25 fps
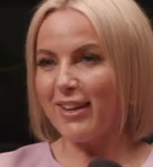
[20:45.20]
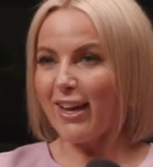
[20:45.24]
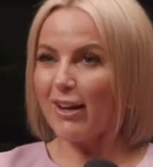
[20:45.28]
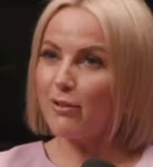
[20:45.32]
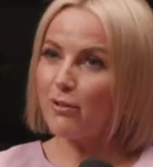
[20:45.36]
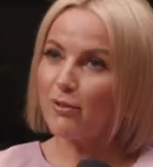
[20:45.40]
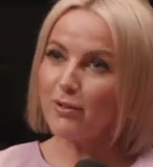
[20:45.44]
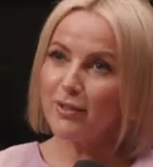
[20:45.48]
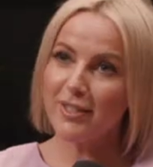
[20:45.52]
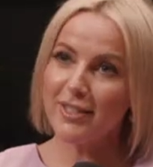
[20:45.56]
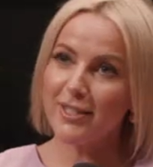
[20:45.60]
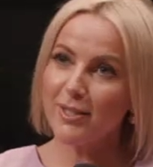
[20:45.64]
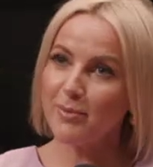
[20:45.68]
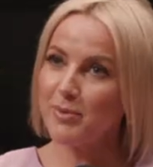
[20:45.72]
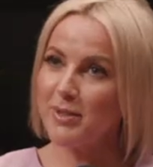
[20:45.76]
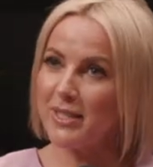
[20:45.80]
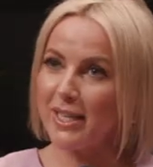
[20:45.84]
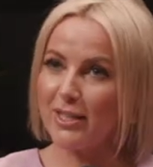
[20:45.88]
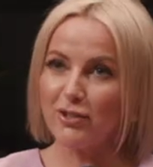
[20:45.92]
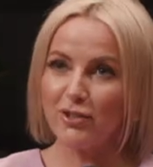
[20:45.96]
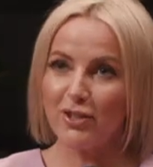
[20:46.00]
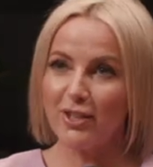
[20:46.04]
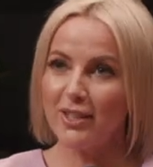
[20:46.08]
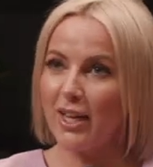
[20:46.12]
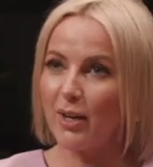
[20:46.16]
I've now got this
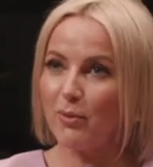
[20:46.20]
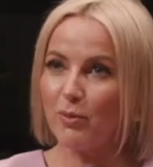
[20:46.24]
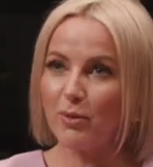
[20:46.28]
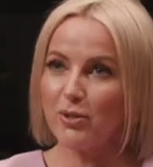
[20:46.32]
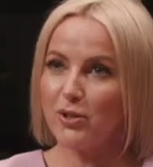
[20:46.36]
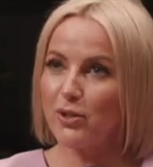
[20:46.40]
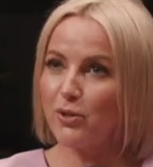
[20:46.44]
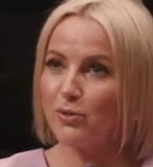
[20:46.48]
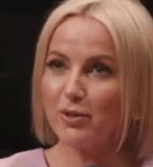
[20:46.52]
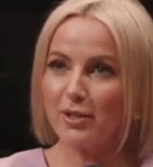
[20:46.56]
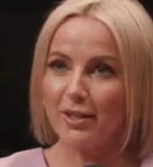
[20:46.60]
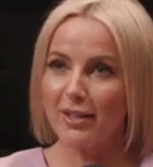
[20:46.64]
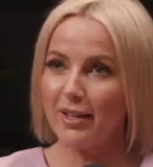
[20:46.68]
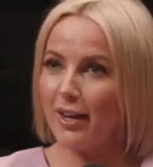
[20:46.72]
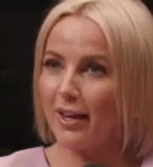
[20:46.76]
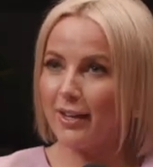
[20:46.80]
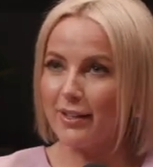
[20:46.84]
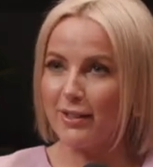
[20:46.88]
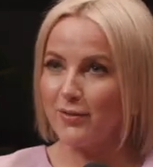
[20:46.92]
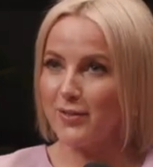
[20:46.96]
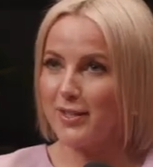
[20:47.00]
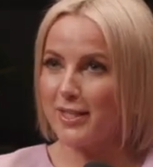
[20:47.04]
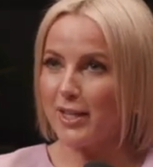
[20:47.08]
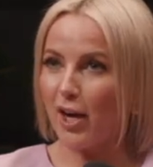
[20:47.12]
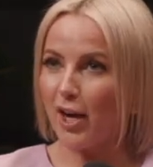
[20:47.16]
obsession that I want to go to the
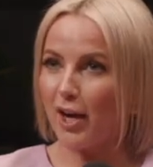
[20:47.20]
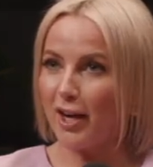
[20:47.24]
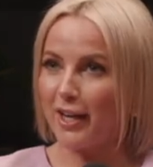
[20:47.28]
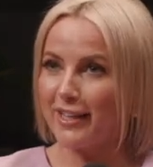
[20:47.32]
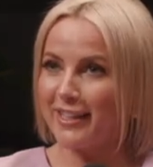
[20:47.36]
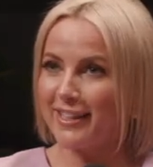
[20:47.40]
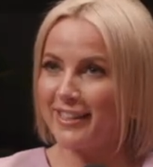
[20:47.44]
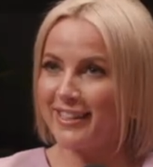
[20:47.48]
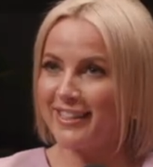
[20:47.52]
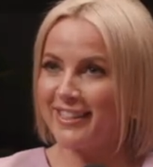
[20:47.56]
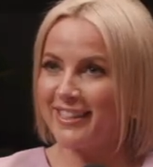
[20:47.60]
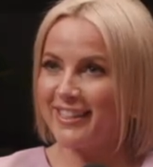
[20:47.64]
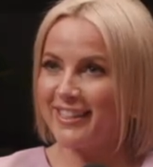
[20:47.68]
Isle of Skye.